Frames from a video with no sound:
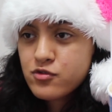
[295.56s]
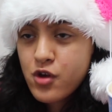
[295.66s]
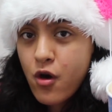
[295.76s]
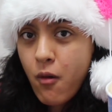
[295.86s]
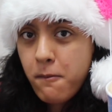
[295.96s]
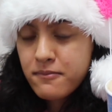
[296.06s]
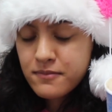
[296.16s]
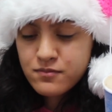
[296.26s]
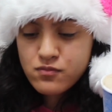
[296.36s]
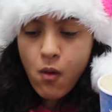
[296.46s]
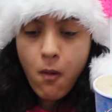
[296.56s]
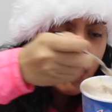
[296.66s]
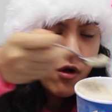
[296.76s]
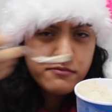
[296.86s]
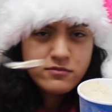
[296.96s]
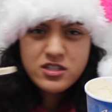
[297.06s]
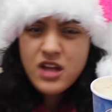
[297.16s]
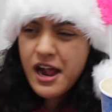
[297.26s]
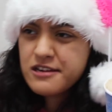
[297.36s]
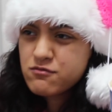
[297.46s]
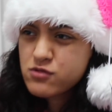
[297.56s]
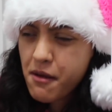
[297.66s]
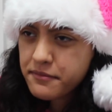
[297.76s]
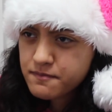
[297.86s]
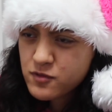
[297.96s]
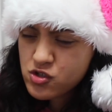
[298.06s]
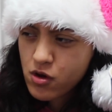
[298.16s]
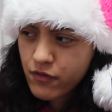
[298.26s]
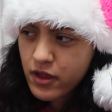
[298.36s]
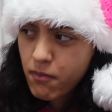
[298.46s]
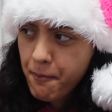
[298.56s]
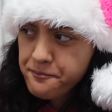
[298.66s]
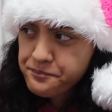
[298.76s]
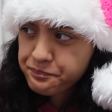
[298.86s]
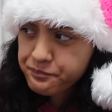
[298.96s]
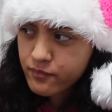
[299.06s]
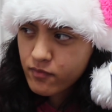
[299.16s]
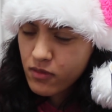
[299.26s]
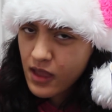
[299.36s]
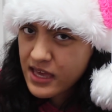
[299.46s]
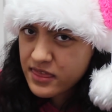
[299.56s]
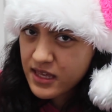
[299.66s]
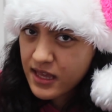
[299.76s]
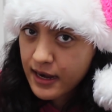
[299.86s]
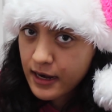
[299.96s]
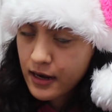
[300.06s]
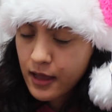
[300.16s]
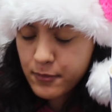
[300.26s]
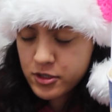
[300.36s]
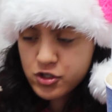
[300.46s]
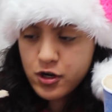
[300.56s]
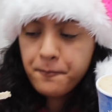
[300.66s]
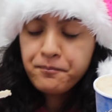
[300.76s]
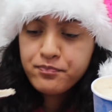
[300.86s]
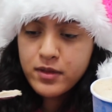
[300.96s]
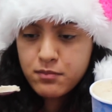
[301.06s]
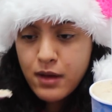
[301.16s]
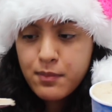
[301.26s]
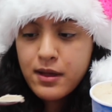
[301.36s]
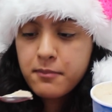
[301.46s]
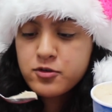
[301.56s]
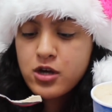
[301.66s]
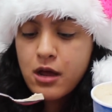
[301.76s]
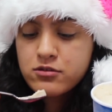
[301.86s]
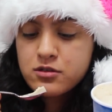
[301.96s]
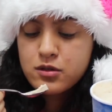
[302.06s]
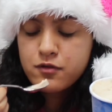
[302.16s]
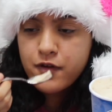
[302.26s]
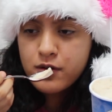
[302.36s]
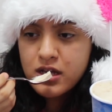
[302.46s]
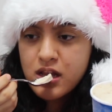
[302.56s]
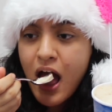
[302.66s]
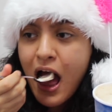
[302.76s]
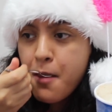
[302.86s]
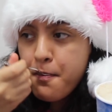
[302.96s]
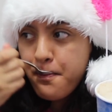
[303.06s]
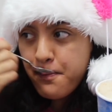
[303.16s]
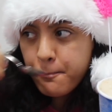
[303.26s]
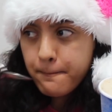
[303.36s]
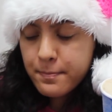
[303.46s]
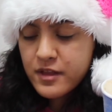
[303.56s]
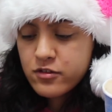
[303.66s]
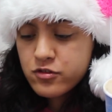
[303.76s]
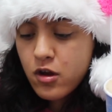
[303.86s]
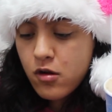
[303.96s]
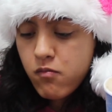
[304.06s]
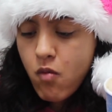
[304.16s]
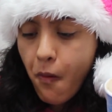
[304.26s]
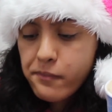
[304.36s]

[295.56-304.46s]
So, or did I discover it? I think I did, I'm not sure. But mukbang, I'm sure I the one who found it. And so,